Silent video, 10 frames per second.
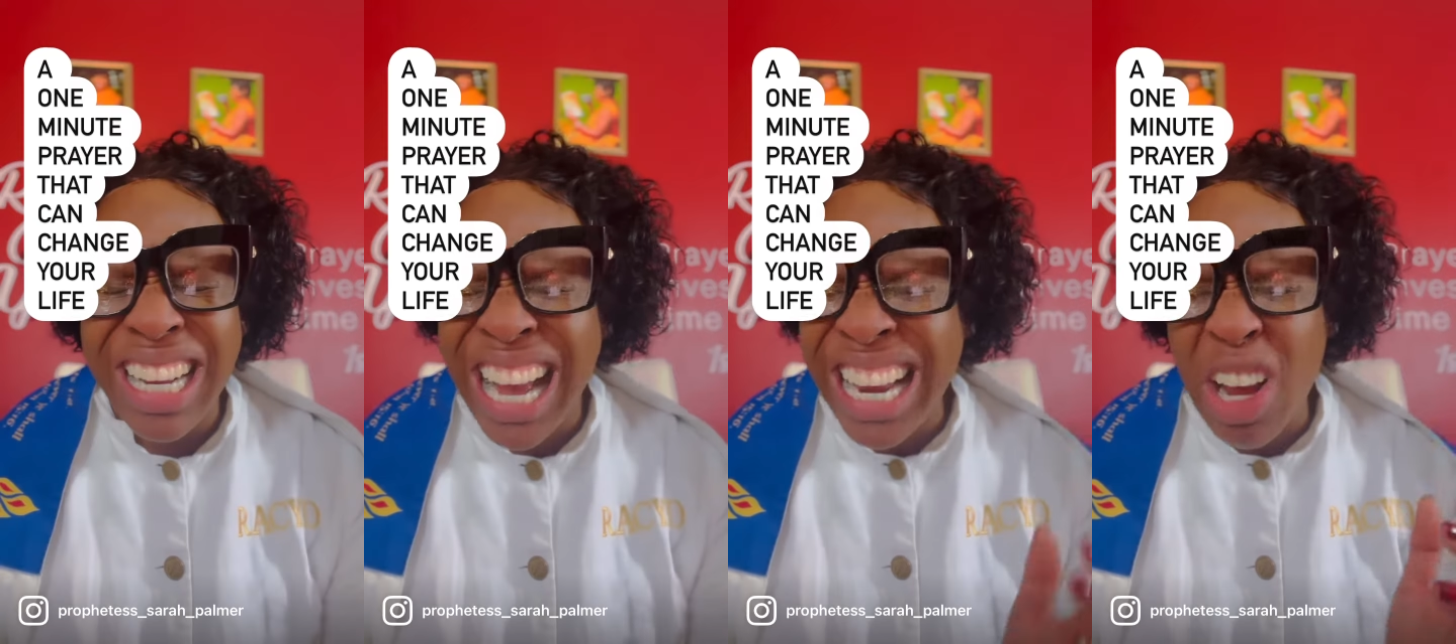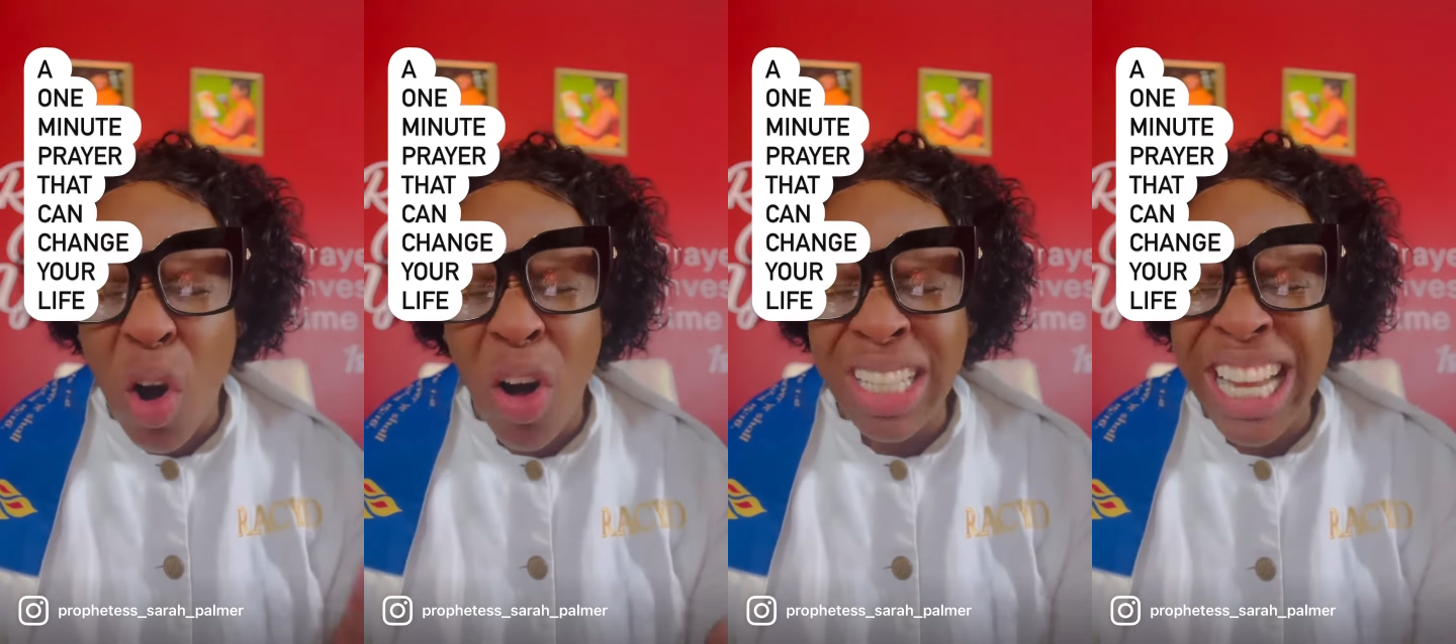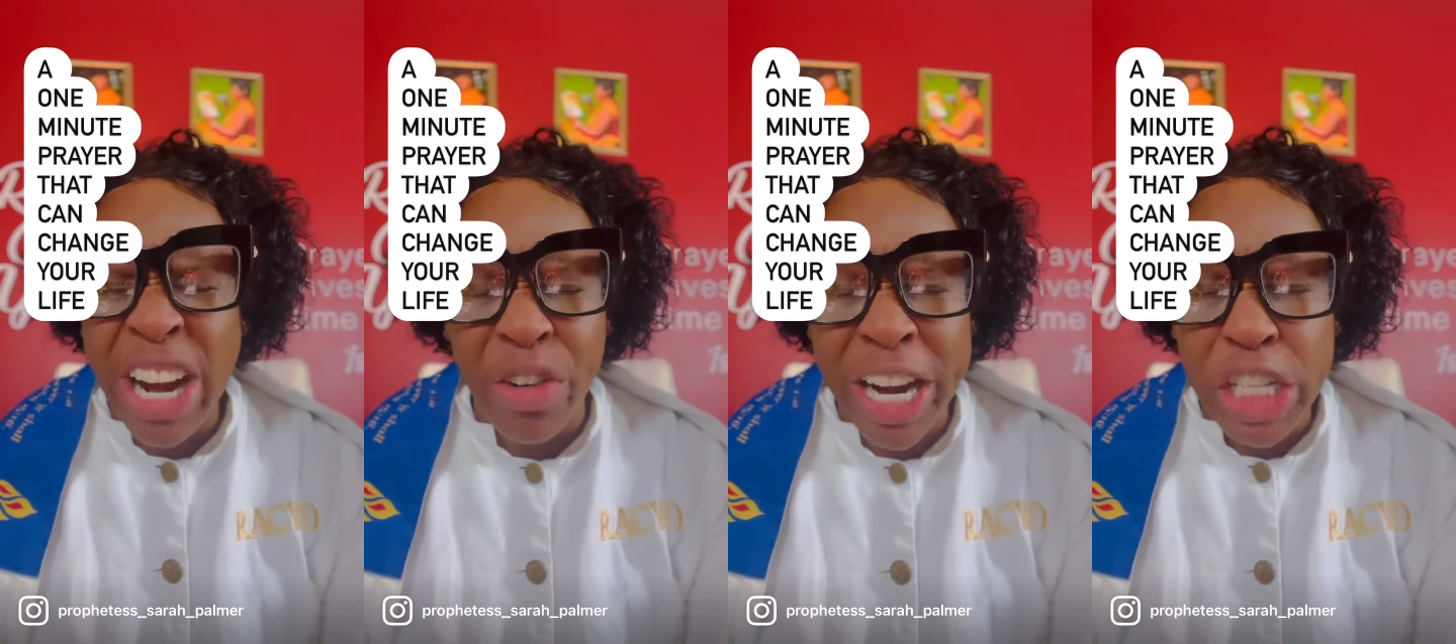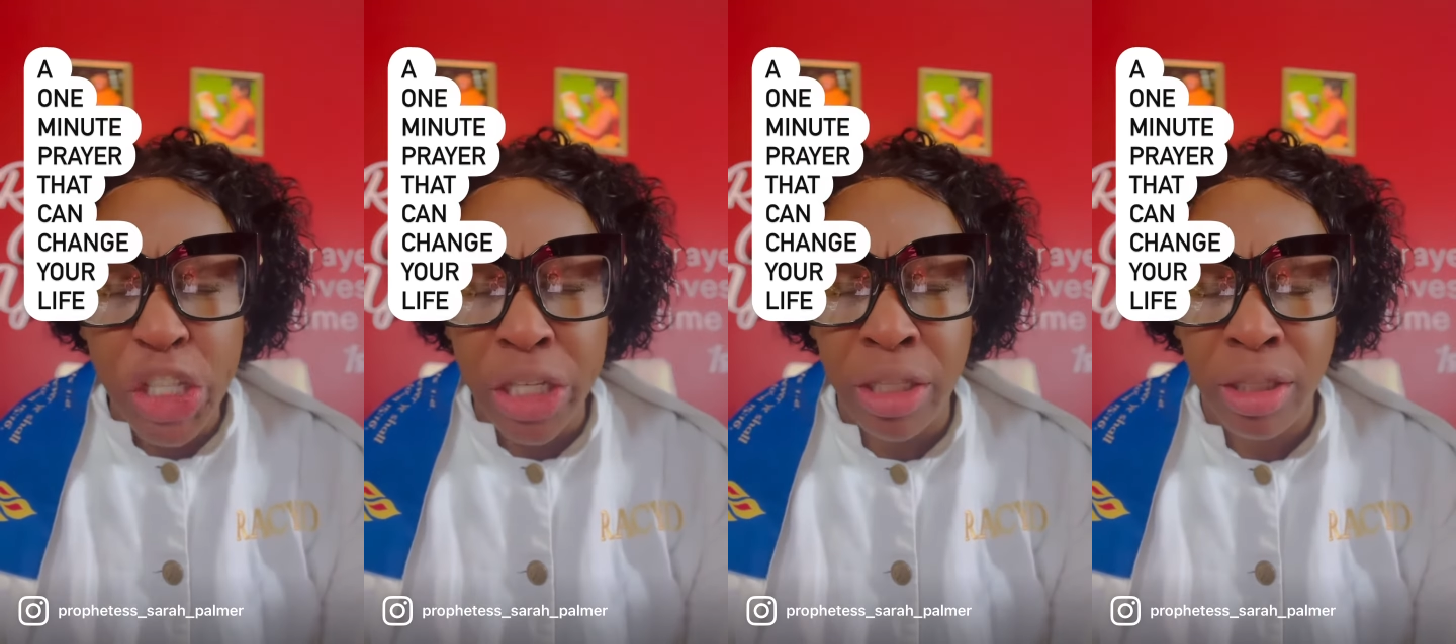and all
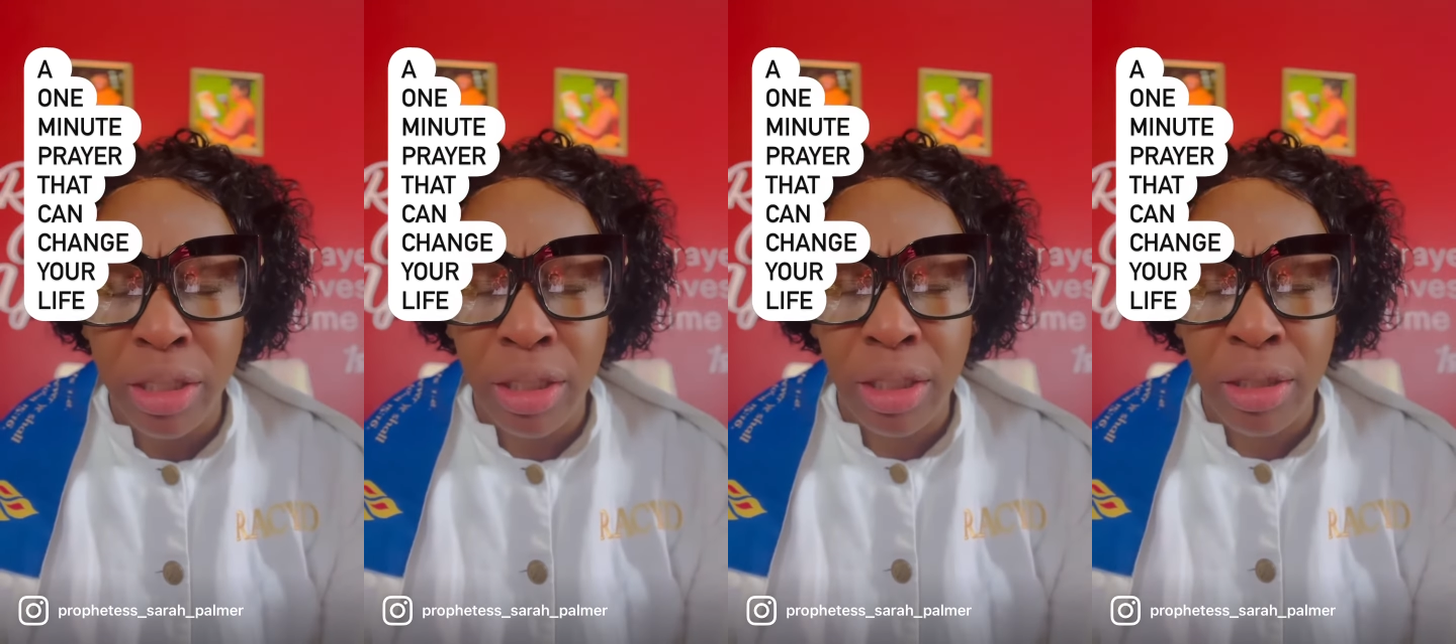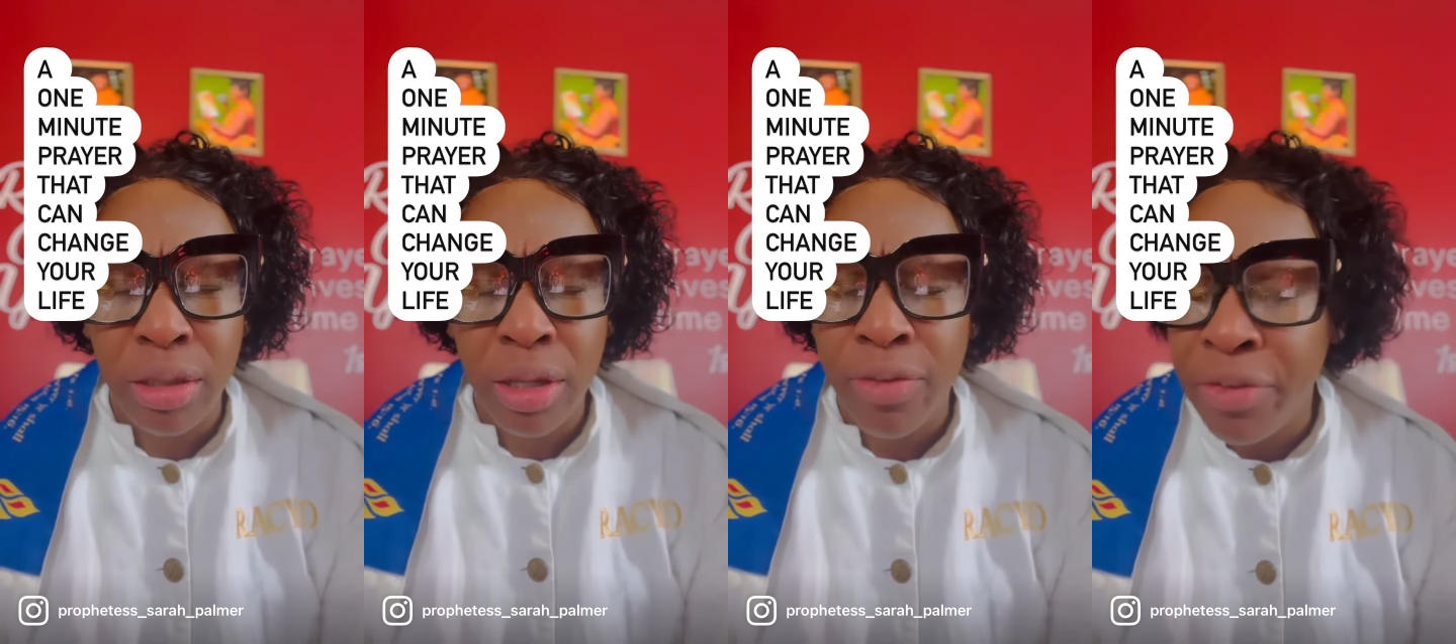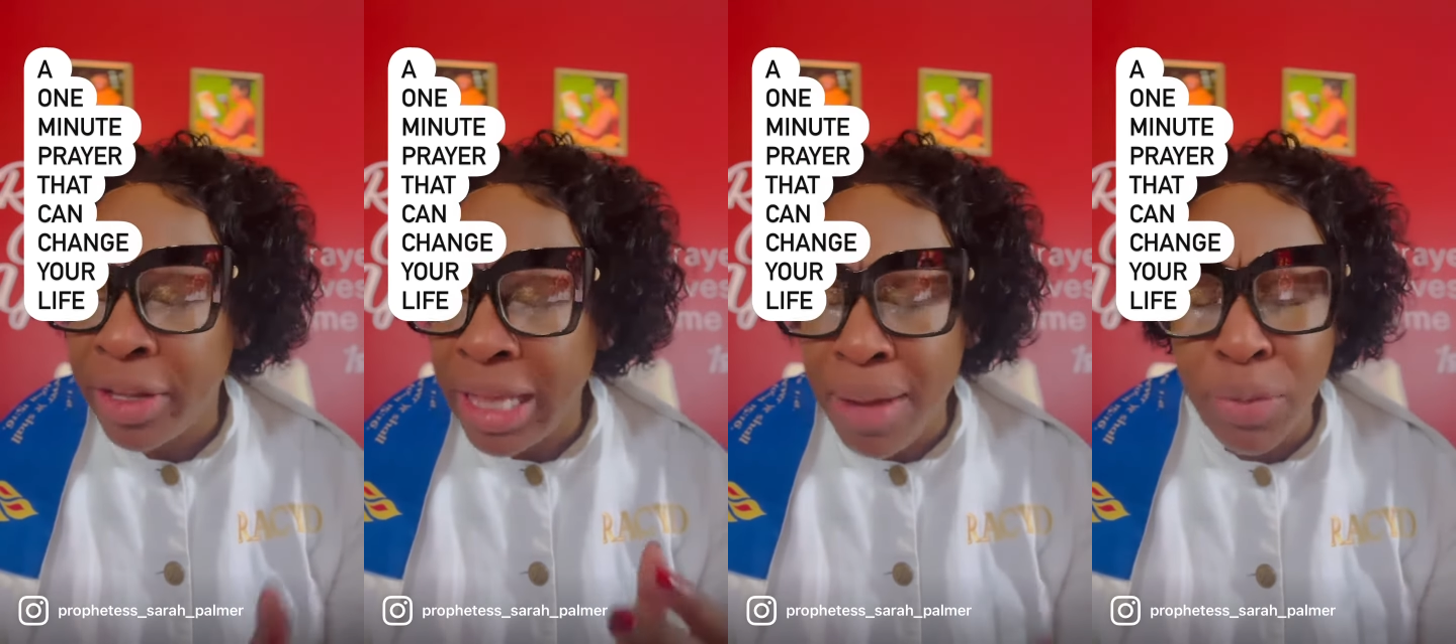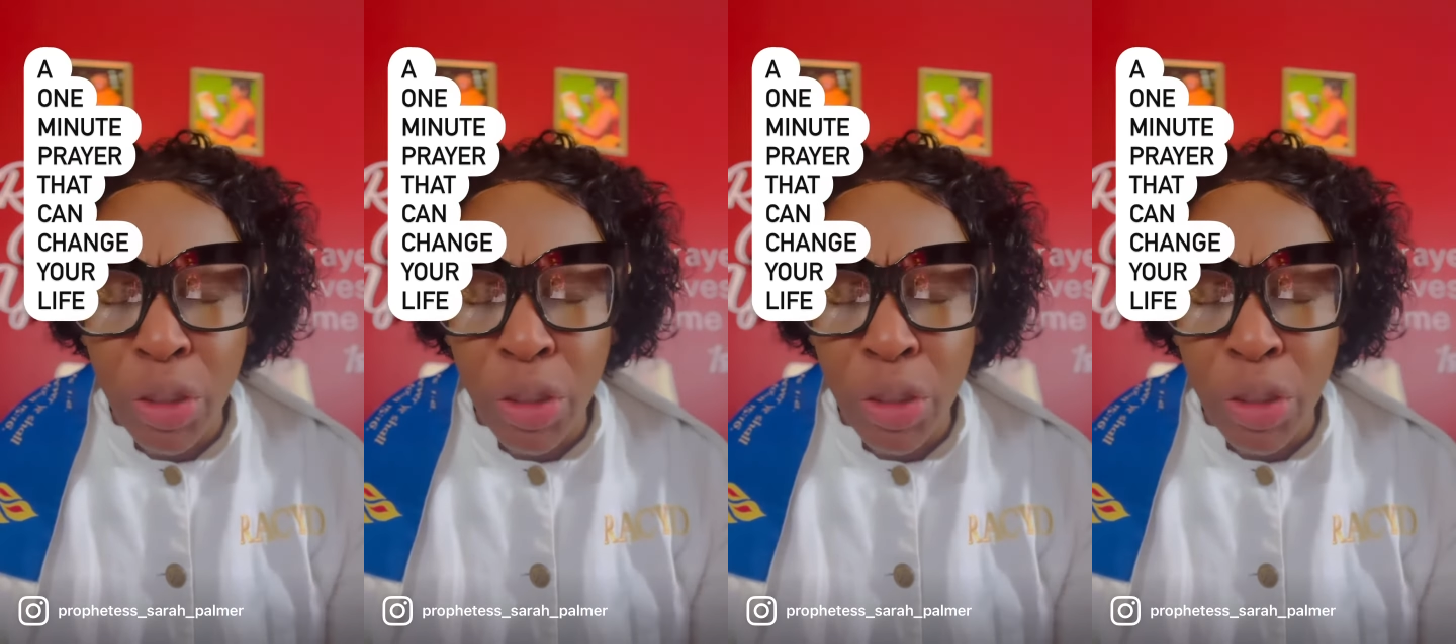direction for them